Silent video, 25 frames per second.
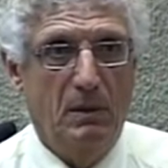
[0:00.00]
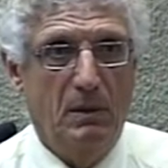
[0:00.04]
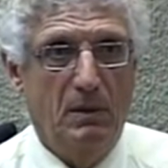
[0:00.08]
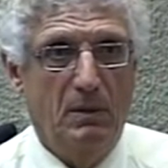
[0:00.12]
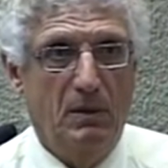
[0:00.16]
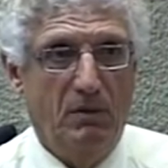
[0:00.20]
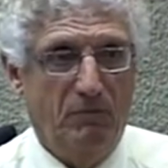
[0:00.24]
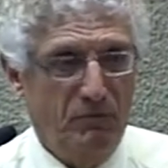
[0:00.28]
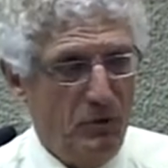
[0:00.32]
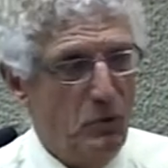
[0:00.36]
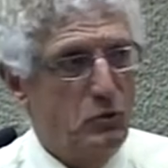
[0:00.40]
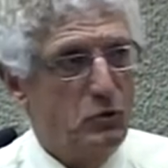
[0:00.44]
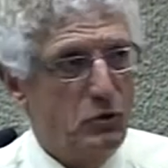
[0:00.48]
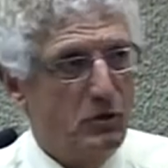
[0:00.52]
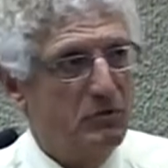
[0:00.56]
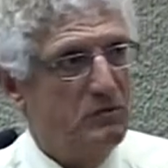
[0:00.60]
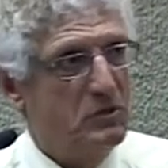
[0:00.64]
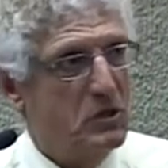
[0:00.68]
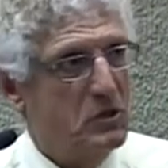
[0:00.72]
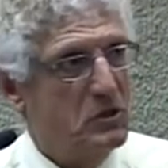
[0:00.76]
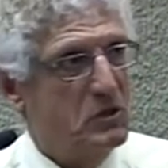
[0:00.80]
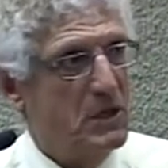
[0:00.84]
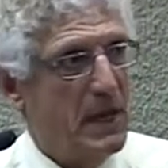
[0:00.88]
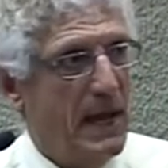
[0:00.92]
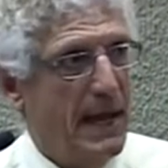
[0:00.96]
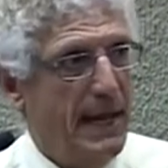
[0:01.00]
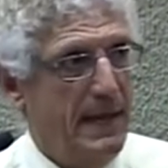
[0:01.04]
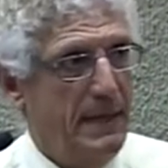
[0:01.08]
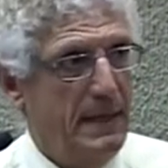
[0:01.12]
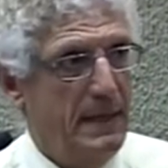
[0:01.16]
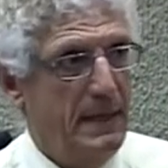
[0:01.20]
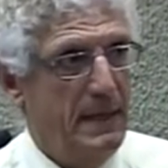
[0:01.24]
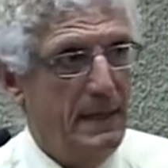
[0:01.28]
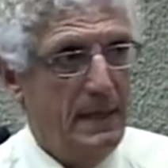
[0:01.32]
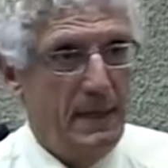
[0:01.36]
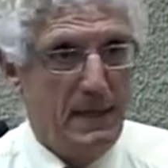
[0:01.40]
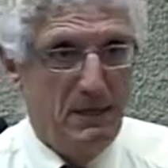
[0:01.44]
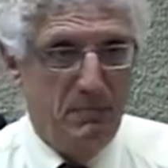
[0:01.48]
The future of
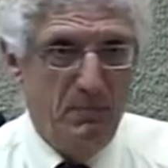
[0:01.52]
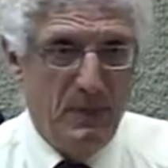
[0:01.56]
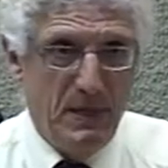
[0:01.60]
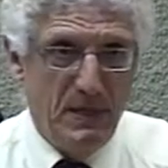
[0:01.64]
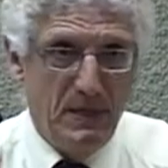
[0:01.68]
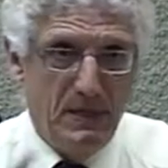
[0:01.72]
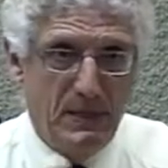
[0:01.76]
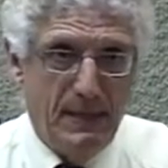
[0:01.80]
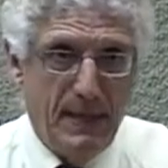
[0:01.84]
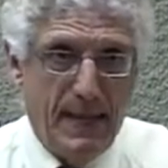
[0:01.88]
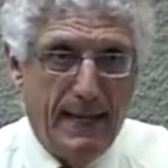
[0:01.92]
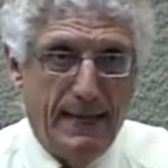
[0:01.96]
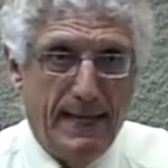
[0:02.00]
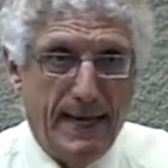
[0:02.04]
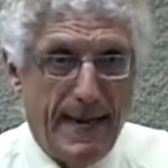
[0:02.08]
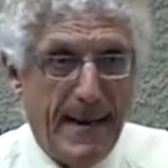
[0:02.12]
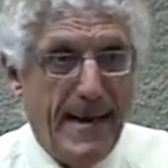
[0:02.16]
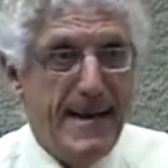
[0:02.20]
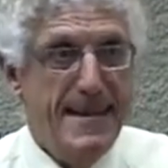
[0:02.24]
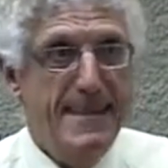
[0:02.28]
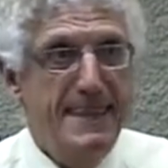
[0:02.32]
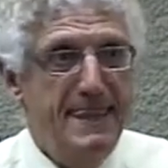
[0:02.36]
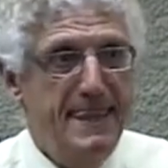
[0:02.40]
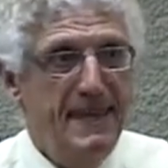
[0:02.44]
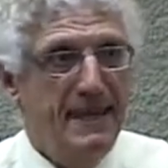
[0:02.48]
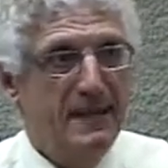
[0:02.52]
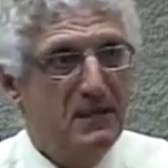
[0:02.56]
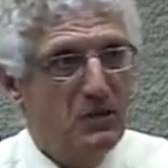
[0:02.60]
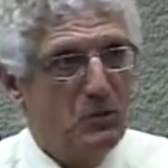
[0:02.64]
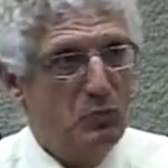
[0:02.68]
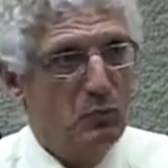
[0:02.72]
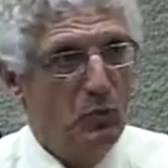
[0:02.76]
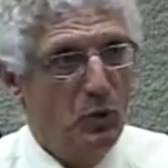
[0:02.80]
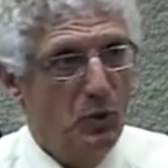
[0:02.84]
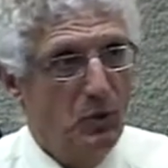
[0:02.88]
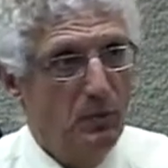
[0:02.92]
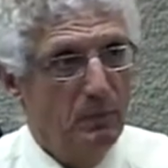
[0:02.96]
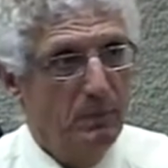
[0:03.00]
society is being set in this
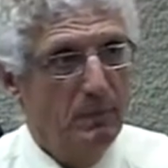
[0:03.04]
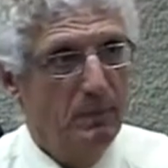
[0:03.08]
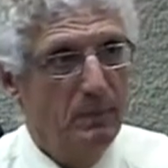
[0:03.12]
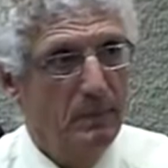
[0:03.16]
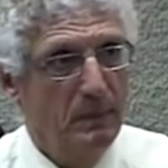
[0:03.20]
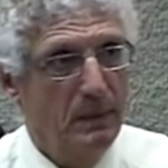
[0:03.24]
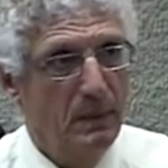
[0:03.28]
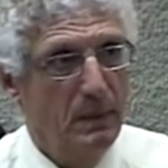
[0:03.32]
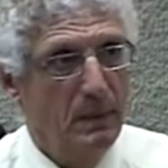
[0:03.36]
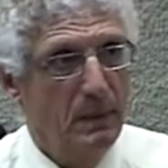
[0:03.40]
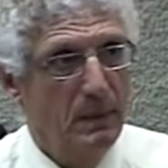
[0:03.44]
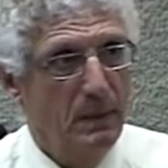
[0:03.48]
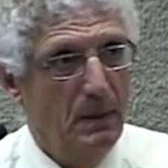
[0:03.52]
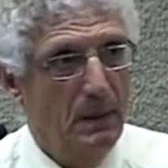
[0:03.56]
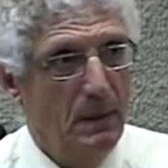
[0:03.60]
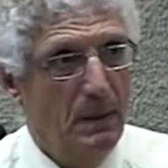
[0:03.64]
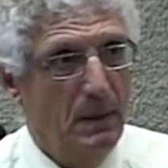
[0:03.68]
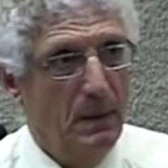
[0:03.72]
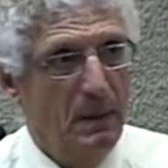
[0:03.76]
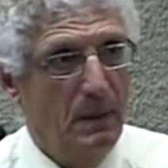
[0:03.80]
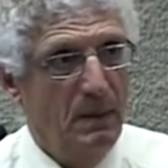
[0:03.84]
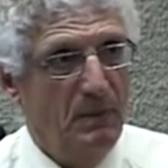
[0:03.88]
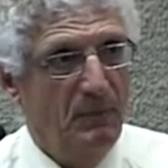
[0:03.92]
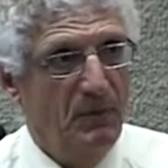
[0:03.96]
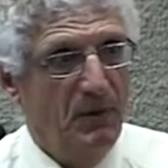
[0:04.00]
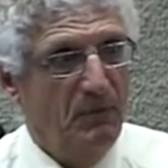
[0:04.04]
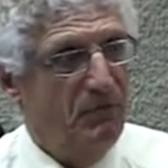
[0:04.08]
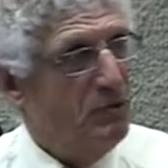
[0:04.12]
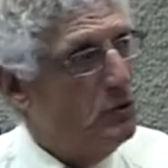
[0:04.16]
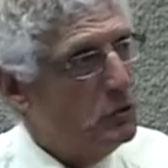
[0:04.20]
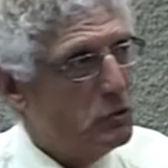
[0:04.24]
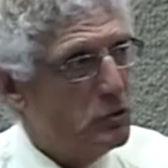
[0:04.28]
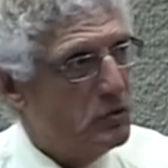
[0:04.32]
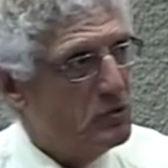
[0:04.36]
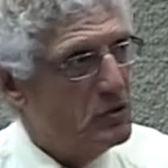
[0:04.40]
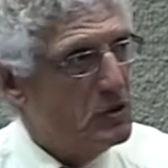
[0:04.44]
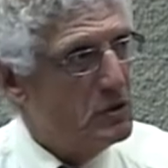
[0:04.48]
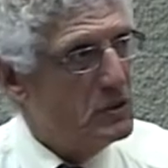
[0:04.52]
room. The
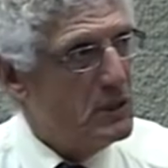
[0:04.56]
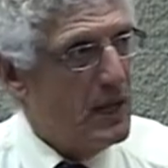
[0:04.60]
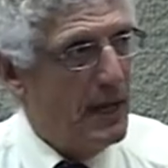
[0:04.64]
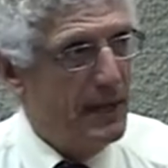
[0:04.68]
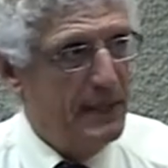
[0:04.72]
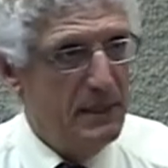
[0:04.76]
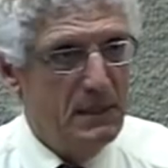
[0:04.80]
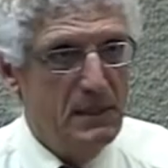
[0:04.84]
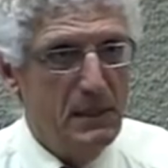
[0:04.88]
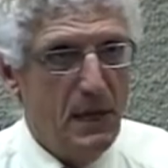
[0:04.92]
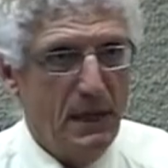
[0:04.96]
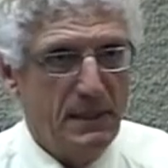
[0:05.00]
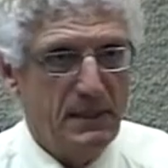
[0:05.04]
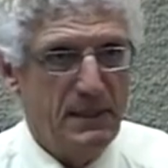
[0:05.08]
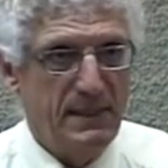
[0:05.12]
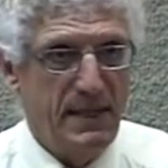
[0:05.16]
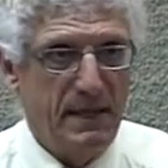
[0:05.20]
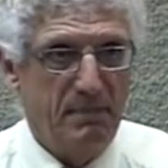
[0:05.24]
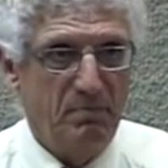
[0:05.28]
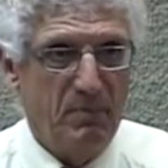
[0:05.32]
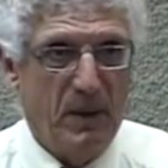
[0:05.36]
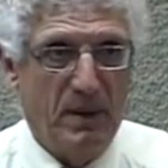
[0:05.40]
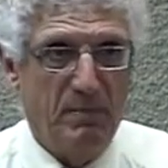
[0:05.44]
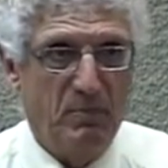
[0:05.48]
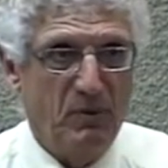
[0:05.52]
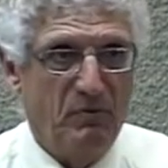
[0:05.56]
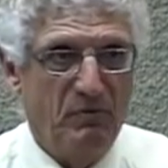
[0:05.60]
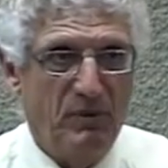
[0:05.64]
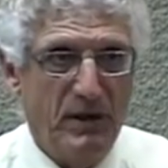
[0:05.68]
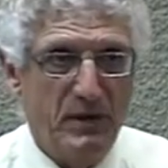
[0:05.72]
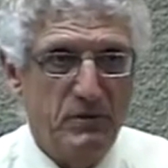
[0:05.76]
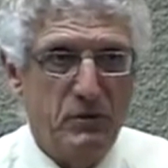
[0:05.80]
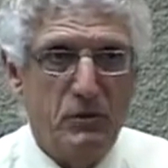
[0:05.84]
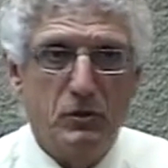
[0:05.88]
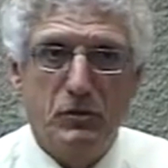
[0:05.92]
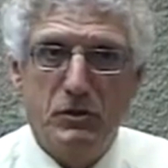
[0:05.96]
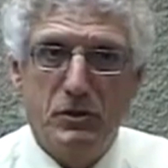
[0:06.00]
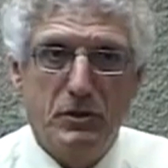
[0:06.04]
future of society is not set by
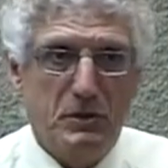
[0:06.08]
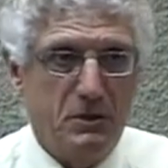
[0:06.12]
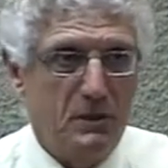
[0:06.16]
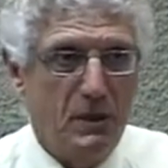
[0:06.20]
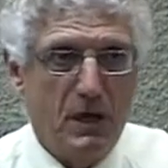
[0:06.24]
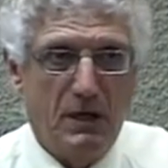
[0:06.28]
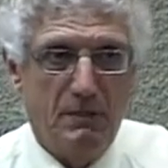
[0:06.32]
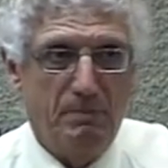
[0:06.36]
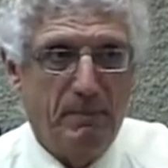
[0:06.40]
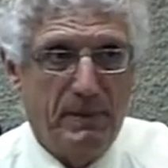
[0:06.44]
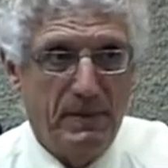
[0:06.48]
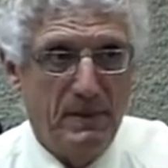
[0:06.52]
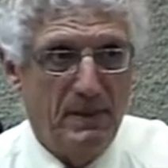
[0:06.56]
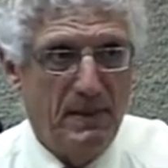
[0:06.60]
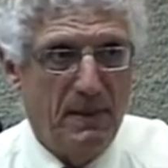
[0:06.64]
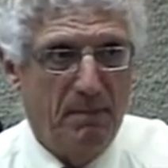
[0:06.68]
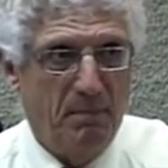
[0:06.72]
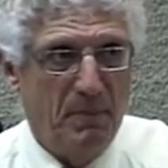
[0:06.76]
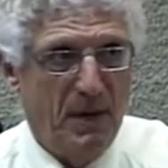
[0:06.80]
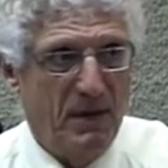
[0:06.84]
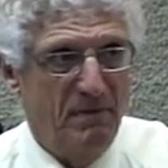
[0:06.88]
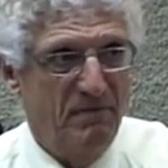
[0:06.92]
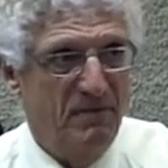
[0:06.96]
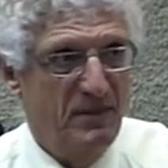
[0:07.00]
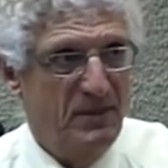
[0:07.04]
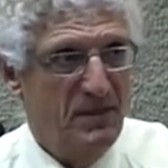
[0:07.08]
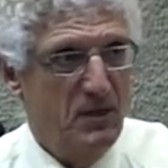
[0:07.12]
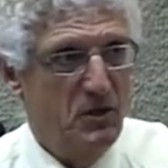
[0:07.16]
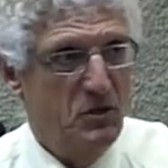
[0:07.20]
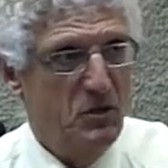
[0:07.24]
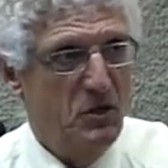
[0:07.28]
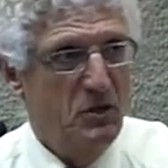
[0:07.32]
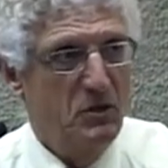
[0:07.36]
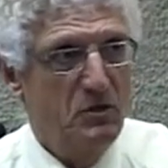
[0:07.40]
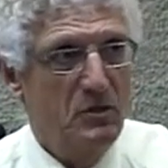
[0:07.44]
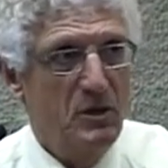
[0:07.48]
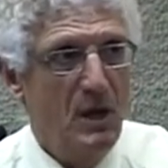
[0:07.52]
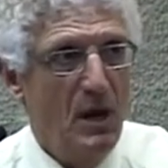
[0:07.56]
professors, and it's not set by
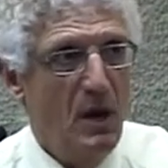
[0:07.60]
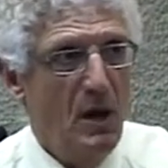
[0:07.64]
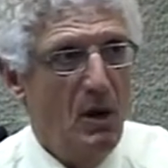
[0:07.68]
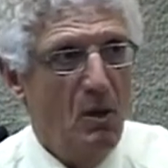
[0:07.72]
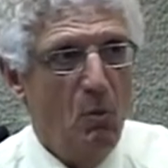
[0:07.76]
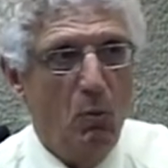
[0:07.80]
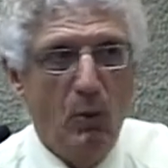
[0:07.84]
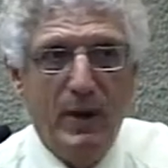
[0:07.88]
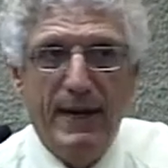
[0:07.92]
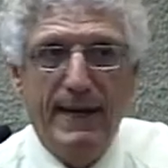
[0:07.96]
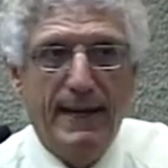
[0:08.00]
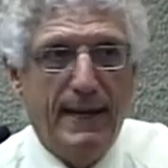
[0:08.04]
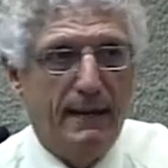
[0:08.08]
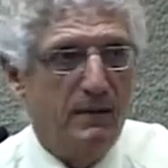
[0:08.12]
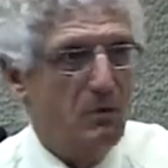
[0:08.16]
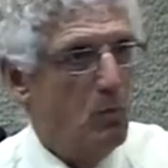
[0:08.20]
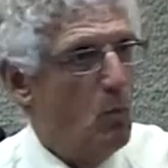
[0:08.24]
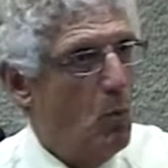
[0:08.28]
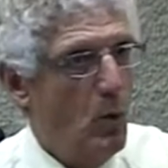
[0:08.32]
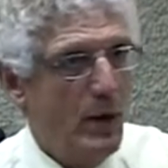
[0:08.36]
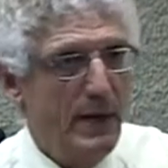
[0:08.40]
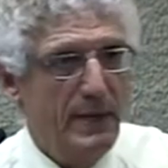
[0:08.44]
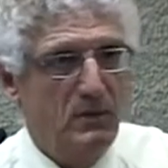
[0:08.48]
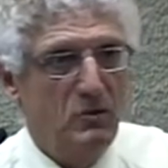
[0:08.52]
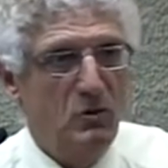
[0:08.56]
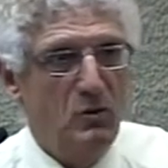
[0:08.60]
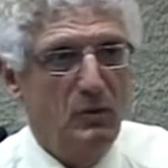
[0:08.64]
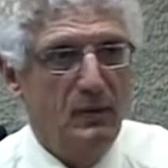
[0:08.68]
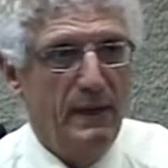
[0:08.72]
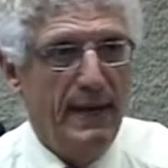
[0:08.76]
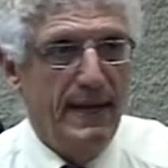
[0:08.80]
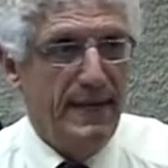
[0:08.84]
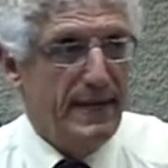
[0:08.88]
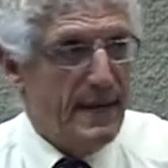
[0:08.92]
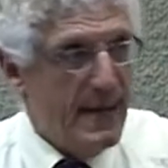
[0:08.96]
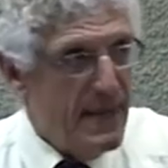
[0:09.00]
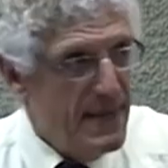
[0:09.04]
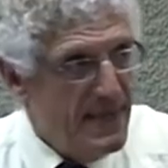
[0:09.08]
physicians. We get them way too
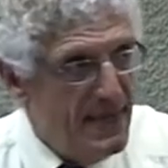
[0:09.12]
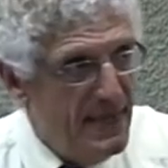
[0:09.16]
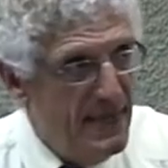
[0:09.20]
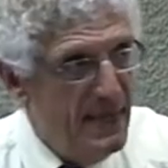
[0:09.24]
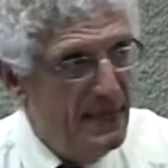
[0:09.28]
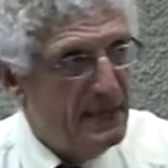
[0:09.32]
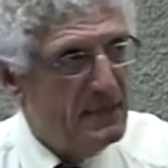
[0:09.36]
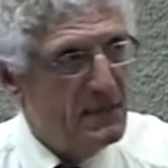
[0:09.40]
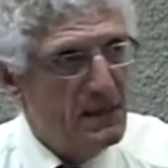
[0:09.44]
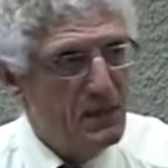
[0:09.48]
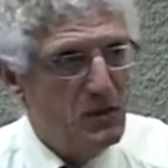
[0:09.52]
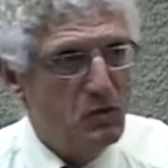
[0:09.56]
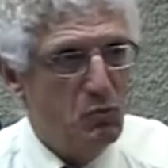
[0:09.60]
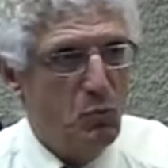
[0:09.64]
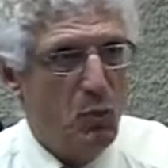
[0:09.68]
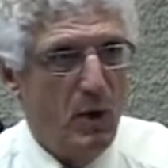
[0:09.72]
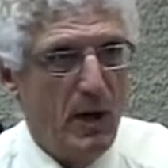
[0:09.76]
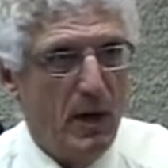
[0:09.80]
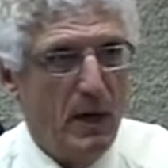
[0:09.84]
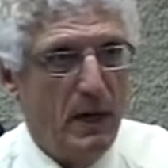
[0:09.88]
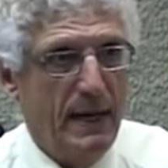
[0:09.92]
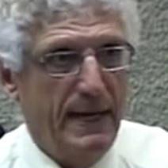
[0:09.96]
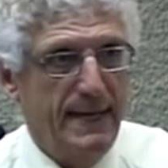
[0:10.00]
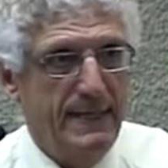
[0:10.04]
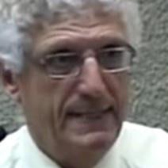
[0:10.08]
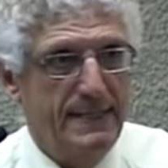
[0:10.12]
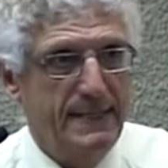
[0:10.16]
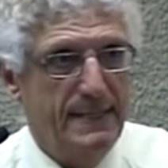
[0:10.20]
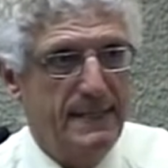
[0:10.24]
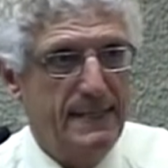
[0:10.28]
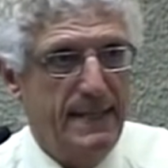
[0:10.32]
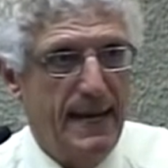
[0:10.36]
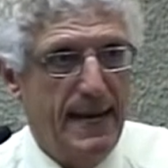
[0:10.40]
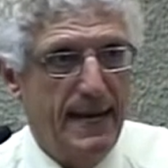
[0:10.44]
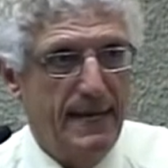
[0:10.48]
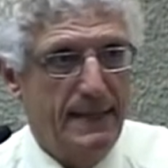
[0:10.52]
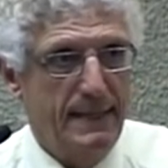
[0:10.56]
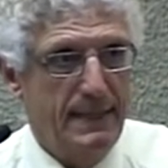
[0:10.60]
late. This is where it's
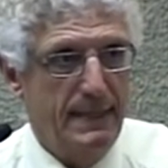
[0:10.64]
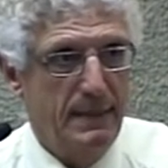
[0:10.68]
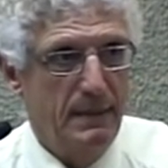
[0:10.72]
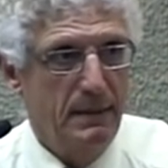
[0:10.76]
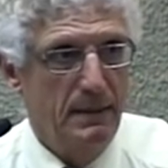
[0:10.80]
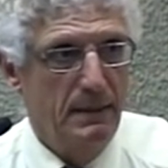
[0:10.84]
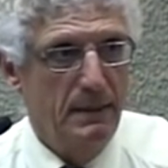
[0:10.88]
set.